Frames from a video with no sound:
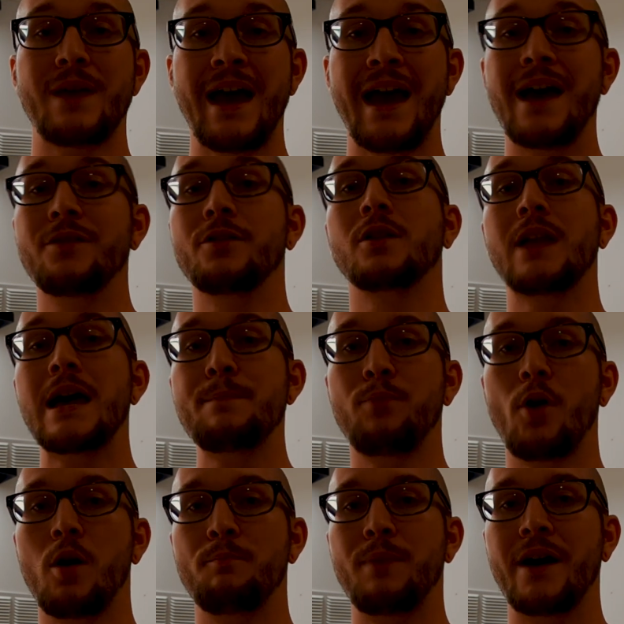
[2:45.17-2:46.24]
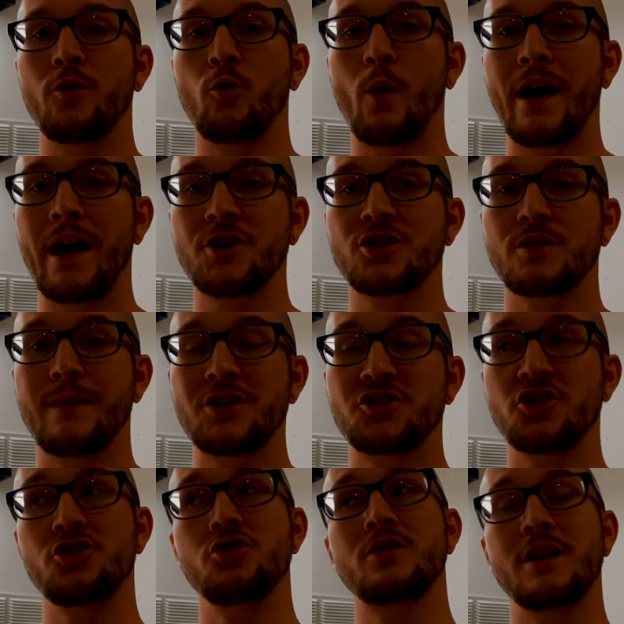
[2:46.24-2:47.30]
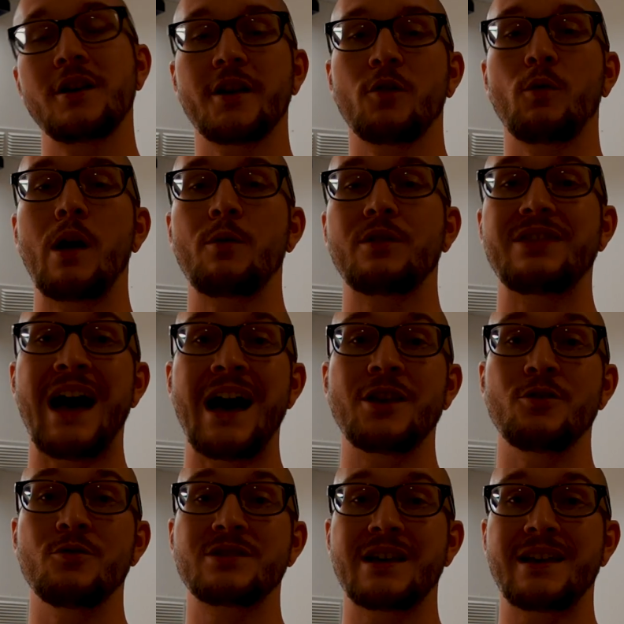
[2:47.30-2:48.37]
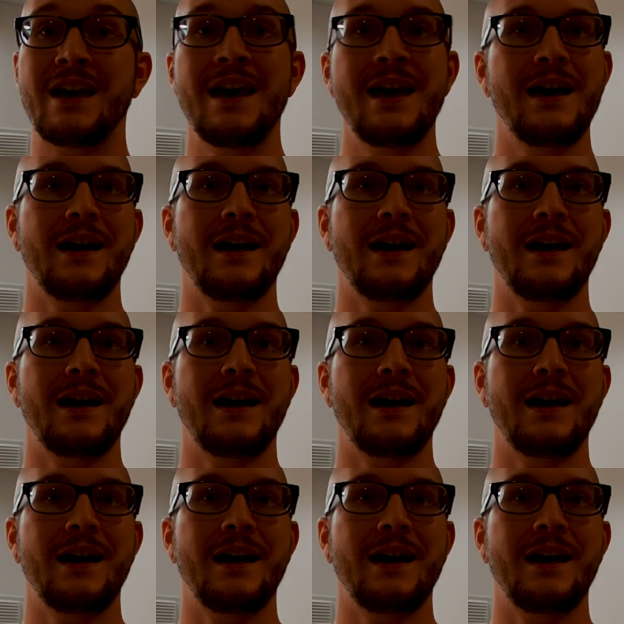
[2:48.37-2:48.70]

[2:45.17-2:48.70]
And the light bulb, by the way, I should mention, you can get away with not using